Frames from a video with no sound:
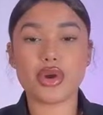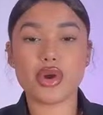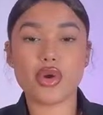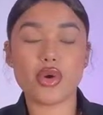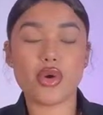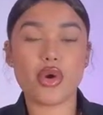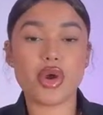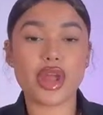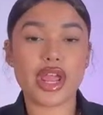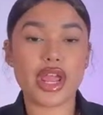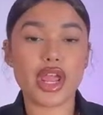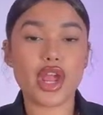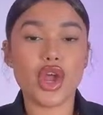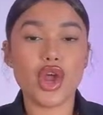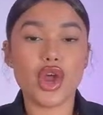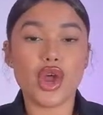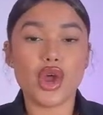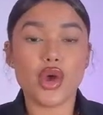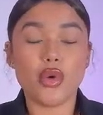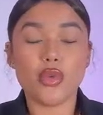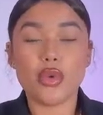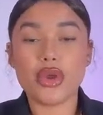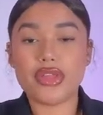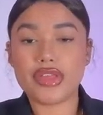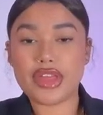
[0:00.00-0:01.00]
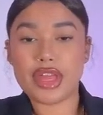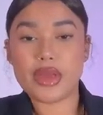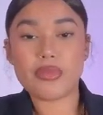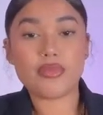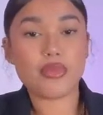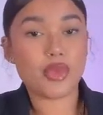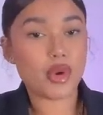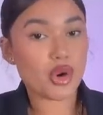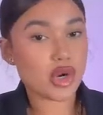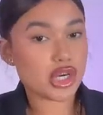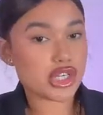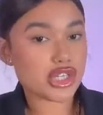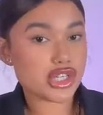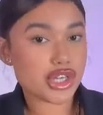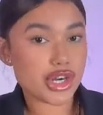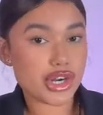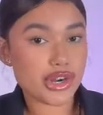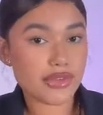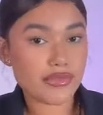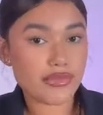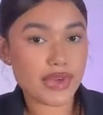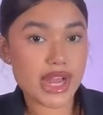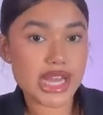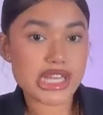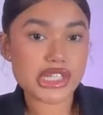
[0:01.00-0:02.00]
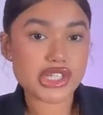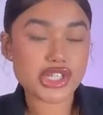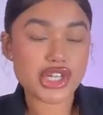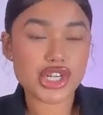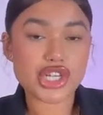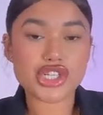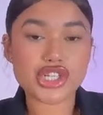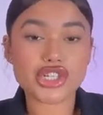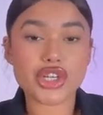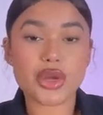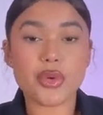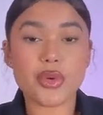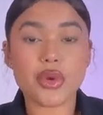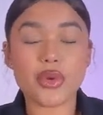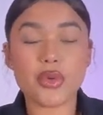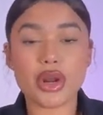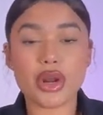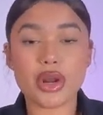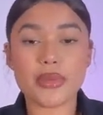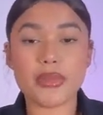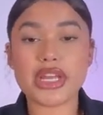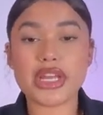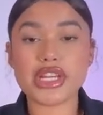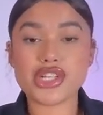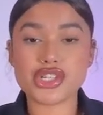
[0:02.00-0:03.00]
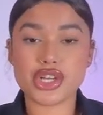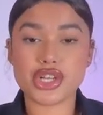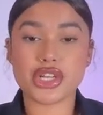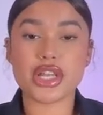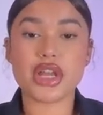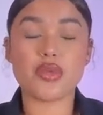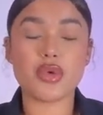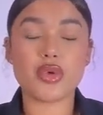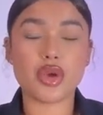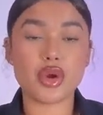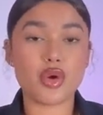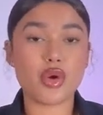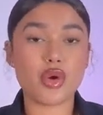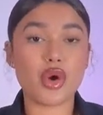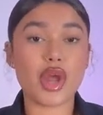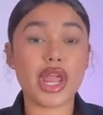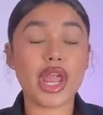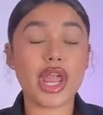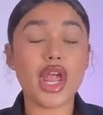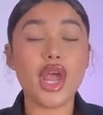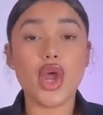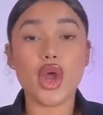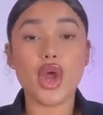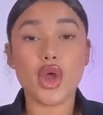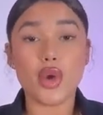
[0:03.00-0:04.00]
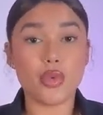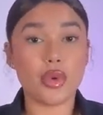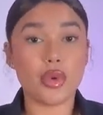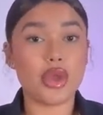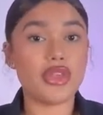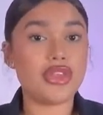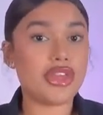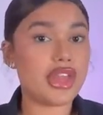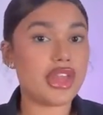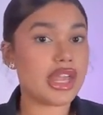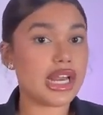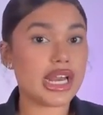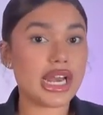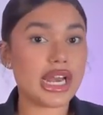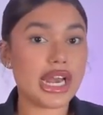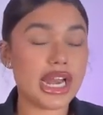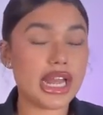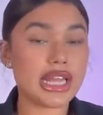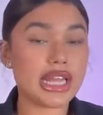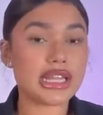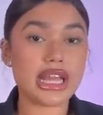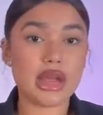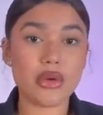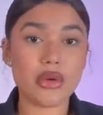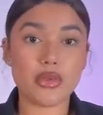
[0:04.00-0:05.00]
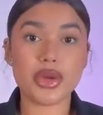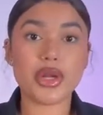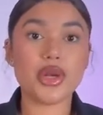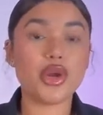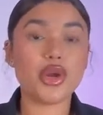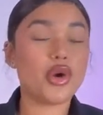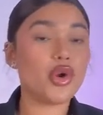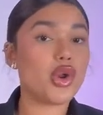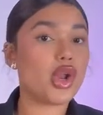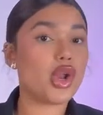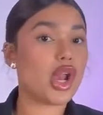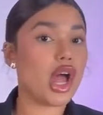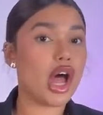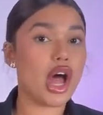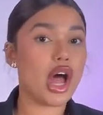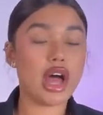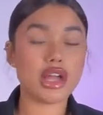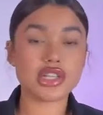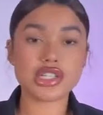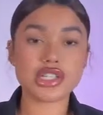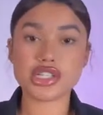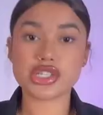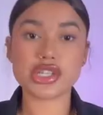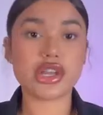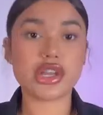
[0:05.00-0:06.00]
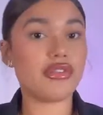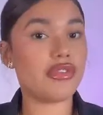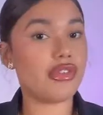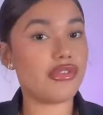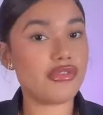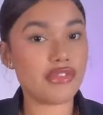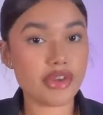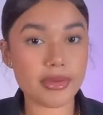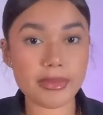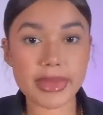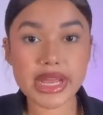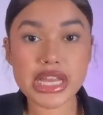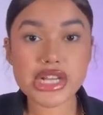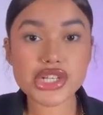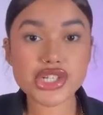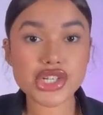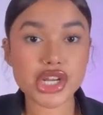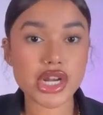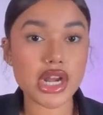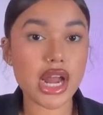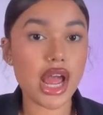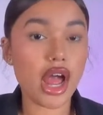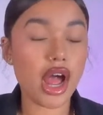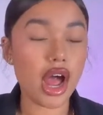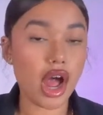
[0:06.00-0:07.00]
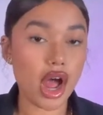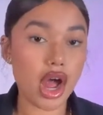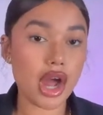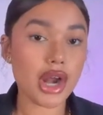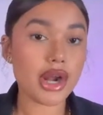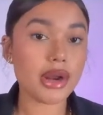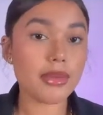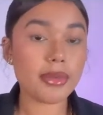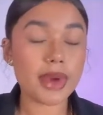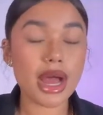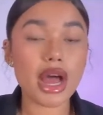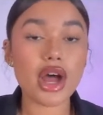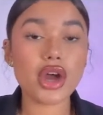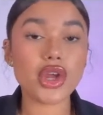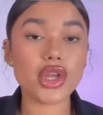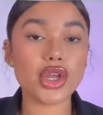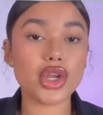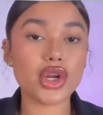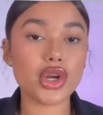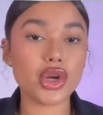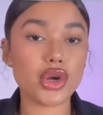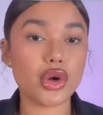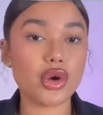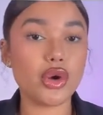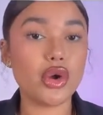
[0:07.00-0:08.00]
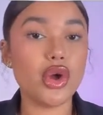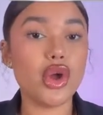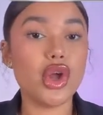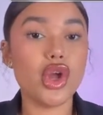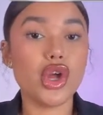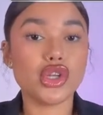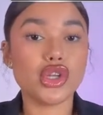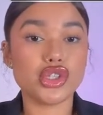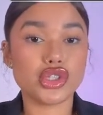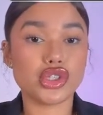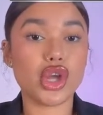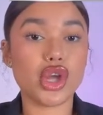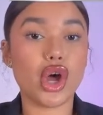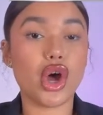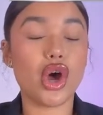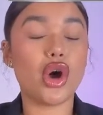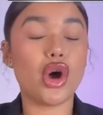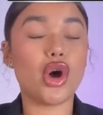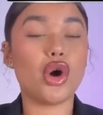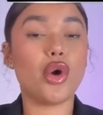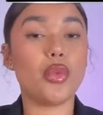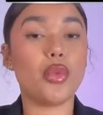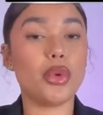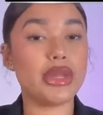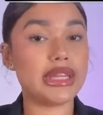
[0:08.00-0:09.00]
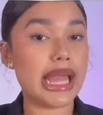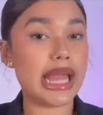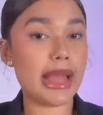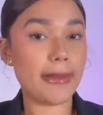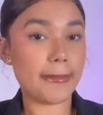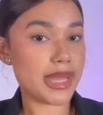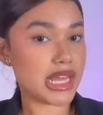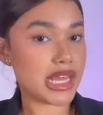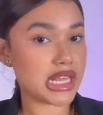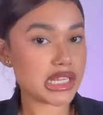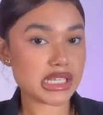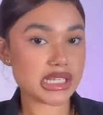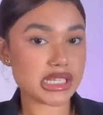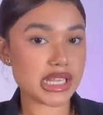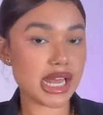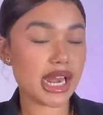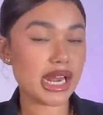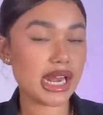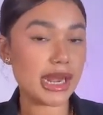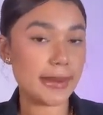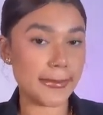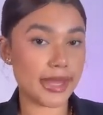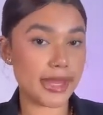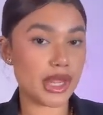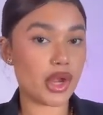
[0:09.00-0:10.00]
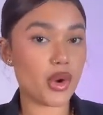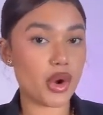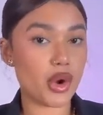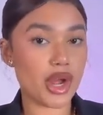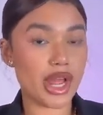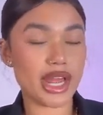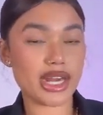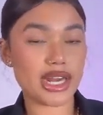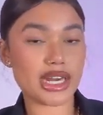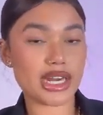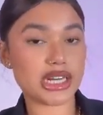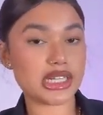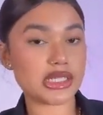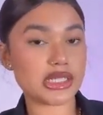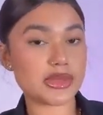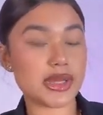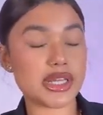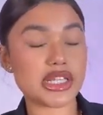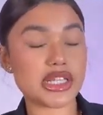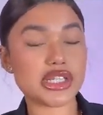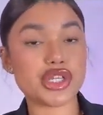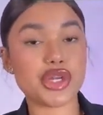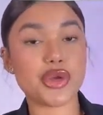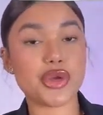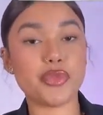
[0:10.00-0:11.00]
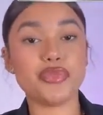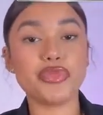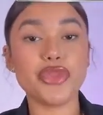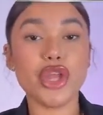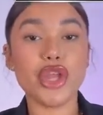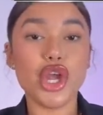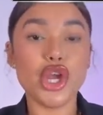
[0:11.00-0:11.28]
we're going with a board certified surgeon. We want to make sure that we're going with a clinic that we know lots of information on about, So with that being said, let me go ahead and explain to you.